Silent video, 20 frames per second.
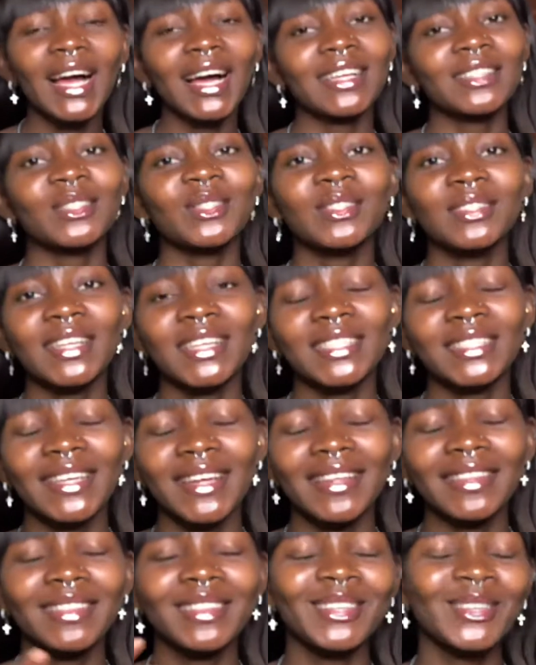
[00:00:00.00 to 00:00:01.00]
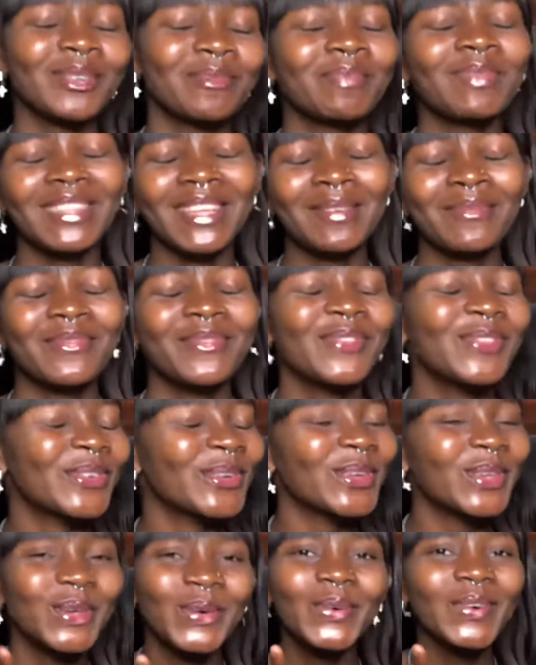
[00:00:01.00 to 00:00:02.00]
as soon as I drop them
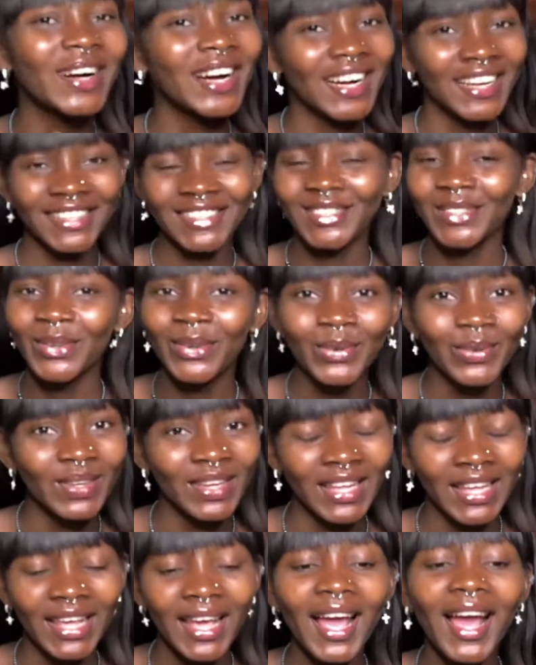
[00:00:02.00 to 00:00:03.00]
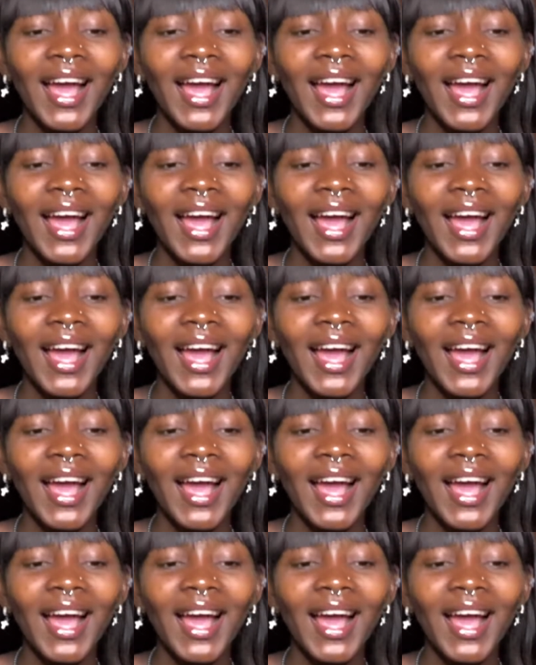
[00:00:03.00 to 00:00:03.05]
for your eyes only.